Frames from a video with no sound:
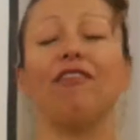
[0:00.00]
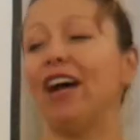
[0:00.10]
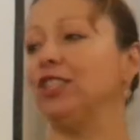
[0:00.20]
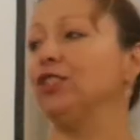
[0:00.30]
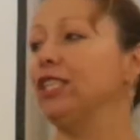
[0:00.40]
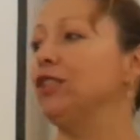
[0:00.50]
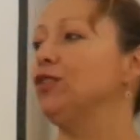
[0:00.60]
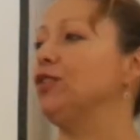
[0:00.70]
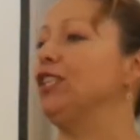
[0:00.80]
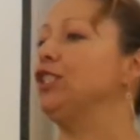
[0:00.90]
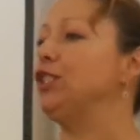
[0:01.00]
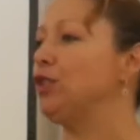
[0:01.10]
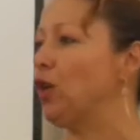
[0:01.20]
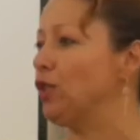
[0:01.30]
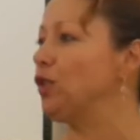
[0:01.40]
fashion and illustrations
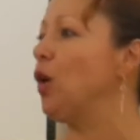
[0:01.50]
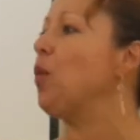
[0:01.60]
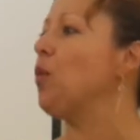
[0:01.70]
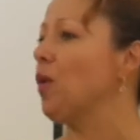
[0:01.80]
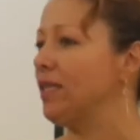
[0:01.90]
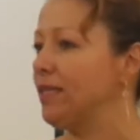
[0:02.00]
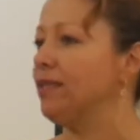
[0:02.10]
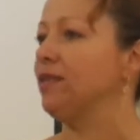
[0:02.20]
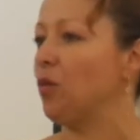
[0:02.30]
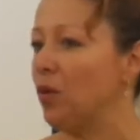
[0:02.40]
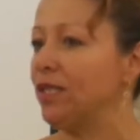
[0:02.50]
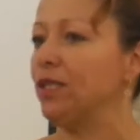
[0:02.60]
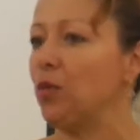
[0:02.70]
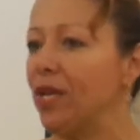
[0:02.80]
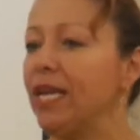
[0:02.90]
also once
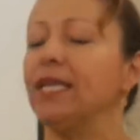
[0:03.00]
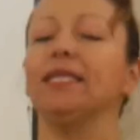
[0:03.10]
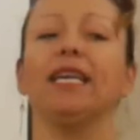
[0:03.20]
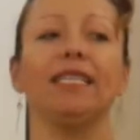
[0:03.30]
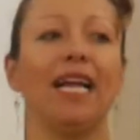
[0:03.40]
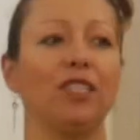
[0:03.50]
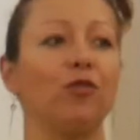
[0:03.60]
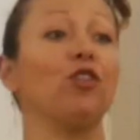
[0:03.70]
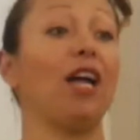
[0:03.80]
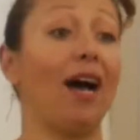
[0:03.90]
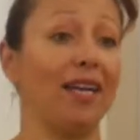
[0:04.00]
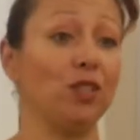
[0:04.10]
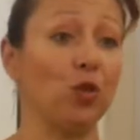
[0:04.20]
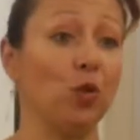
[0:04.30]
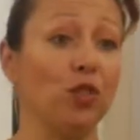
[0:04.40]
a week. That's for the high
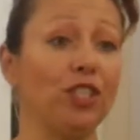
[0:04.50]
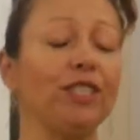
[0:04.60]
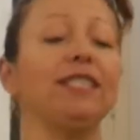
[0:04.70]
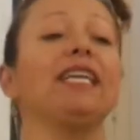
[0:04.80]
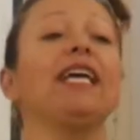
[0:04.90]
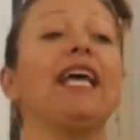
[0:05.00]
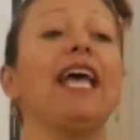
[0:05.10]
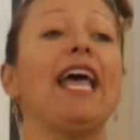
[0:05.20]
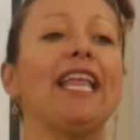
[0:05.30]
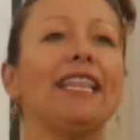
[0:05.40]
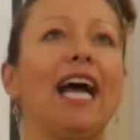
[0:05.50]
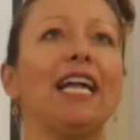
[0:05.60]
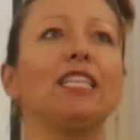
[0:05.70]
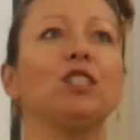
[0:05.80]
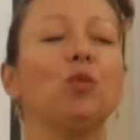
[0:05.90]
schoolers. That
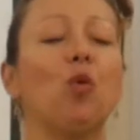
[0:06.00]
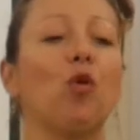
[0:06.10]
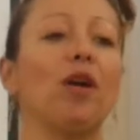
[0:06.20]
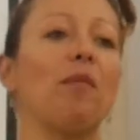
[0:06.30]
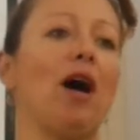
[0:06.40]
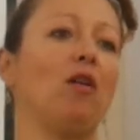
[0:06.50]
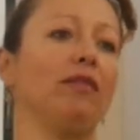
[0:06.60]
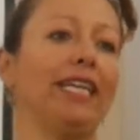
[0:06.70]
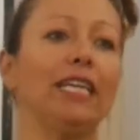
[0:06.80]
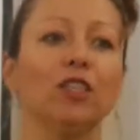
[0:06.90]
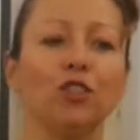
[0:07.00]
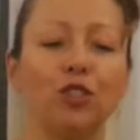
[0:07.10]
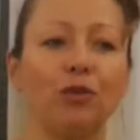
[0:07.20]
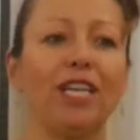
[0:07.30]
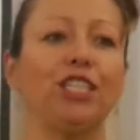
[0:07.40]
is more about
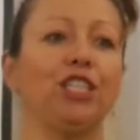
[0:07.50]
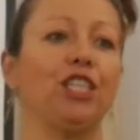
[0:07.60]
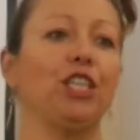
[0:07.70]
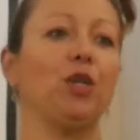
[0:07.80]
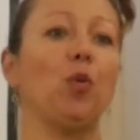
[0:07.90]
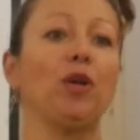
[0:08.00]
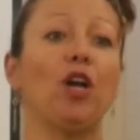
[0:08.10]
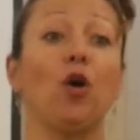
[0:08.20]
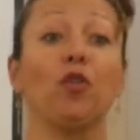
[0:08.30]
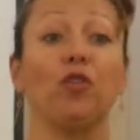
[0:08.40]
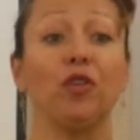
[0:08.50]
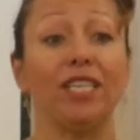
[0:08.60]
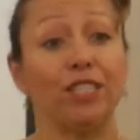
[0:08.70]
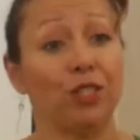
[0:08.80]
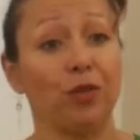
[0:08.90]
illustration. We go through
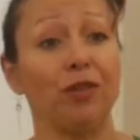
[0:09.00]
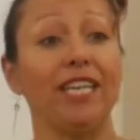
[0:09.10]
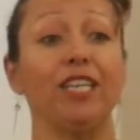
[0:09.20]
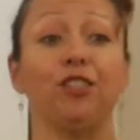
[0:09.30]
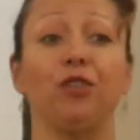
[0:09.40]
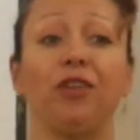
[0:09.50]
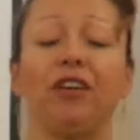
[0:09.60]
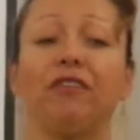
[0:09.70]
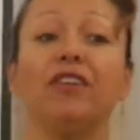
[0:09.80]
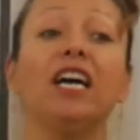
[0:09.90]
history of,